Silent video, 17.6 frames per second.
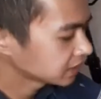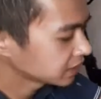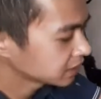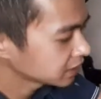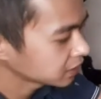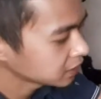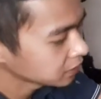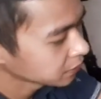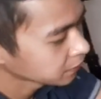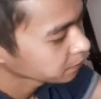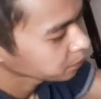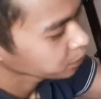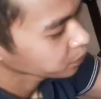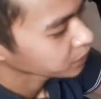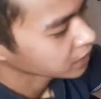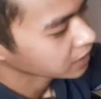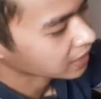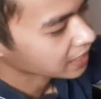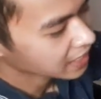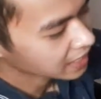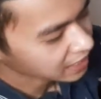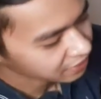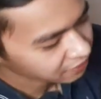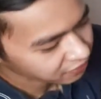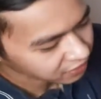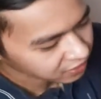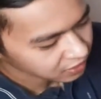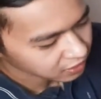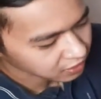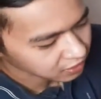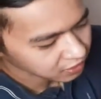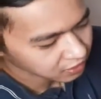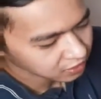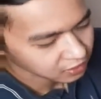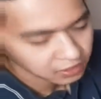here, I have
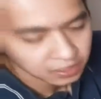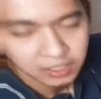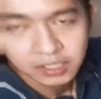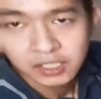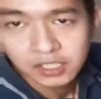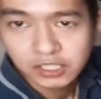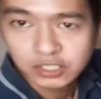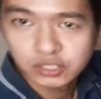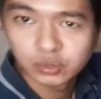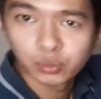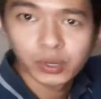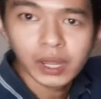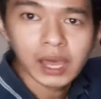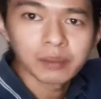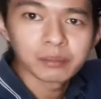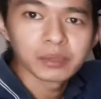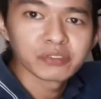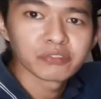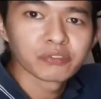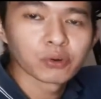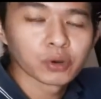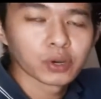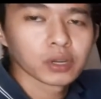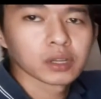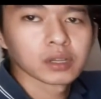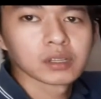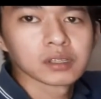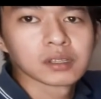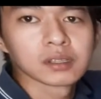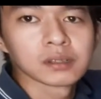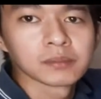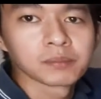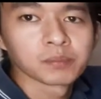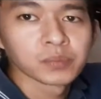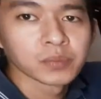a Tsunami fork,
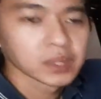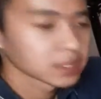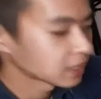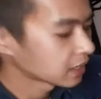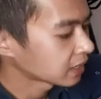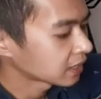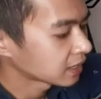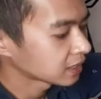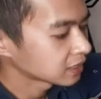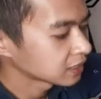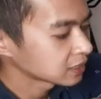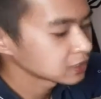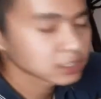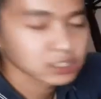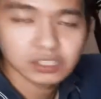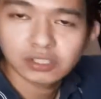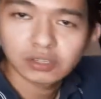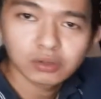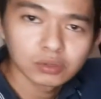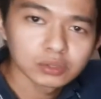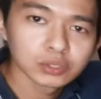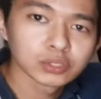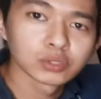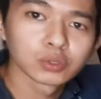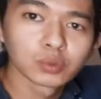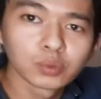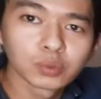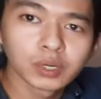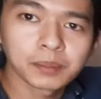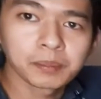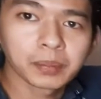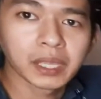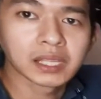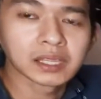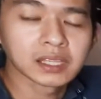and it is also
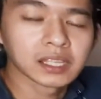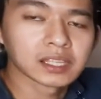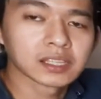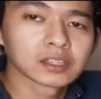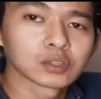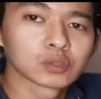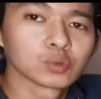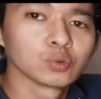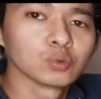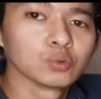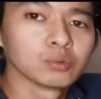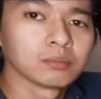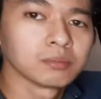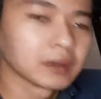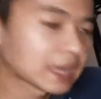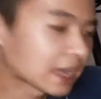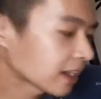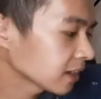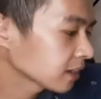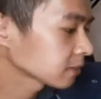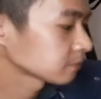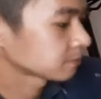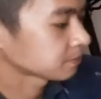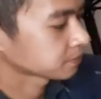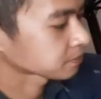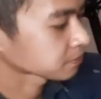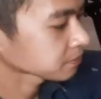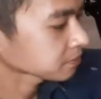repainted to black.